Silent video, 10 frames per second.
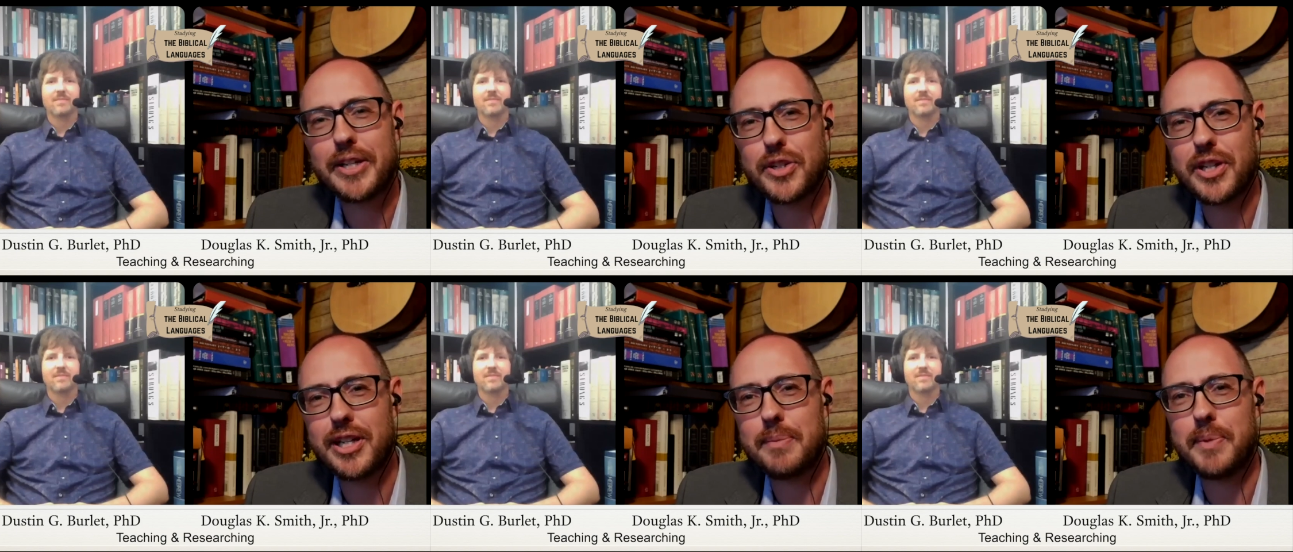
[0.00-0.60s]

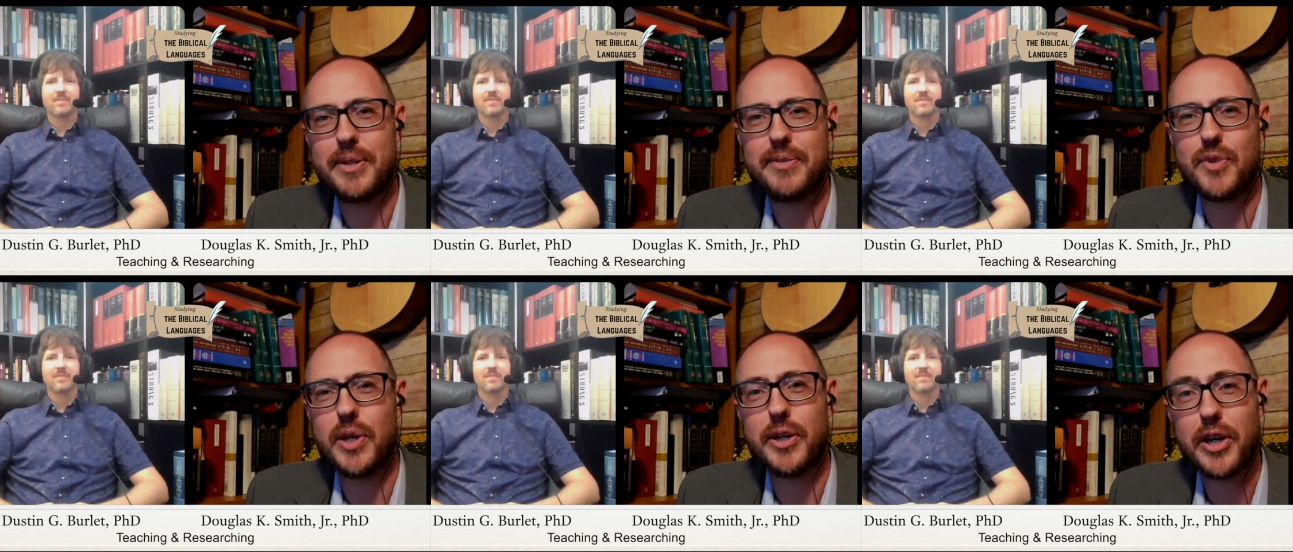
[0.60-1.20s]
Speaker 1: last time
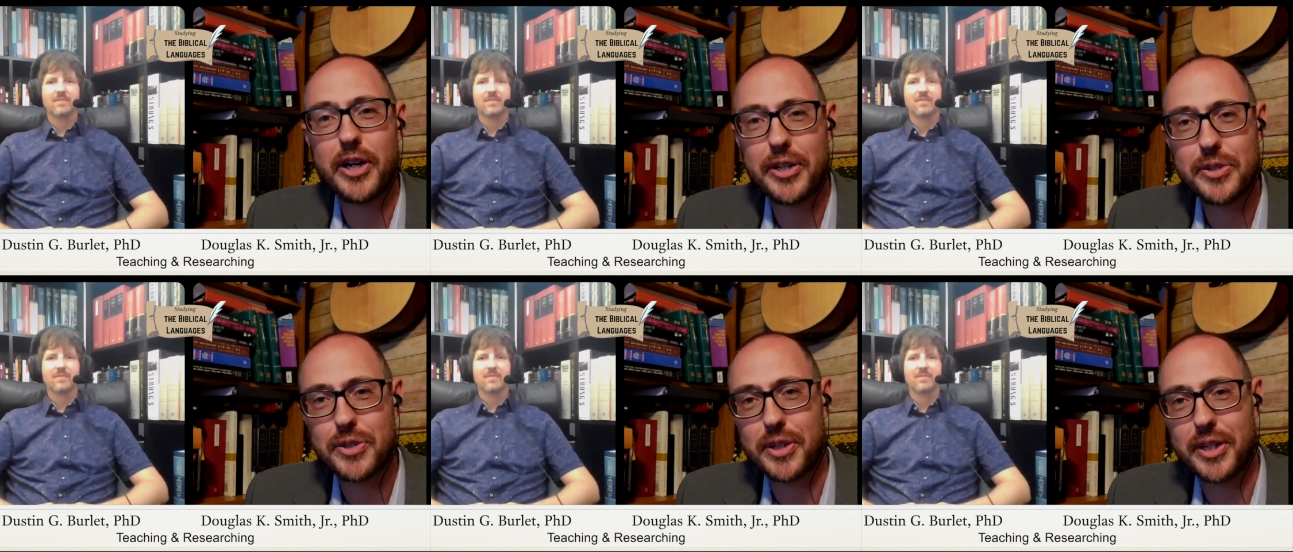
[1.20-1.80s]
and for our
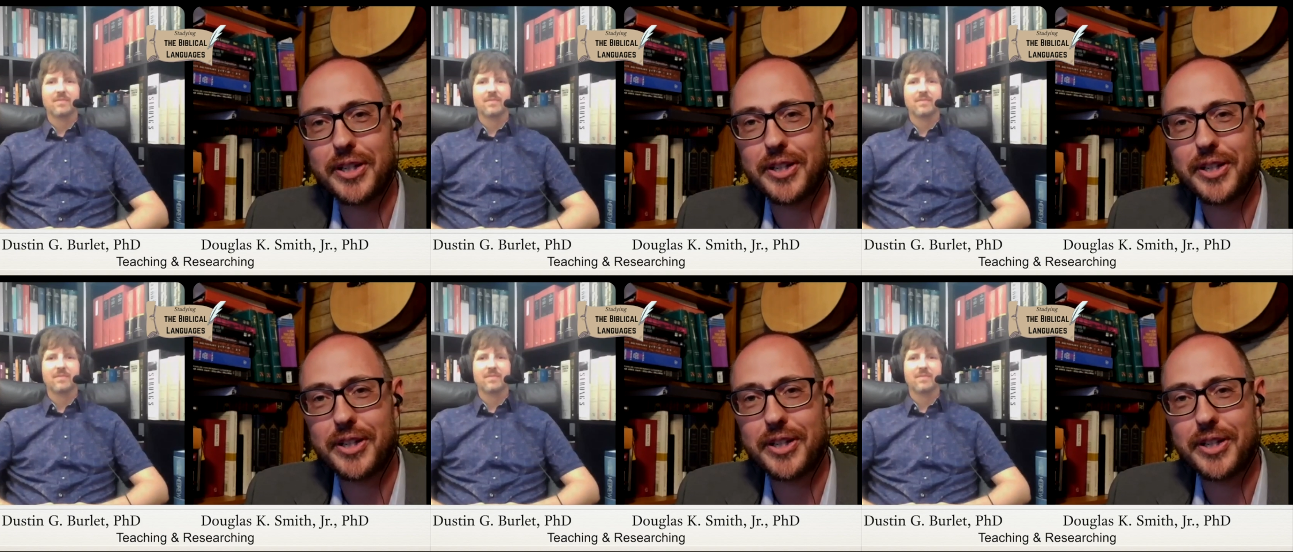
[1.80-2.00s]
audience to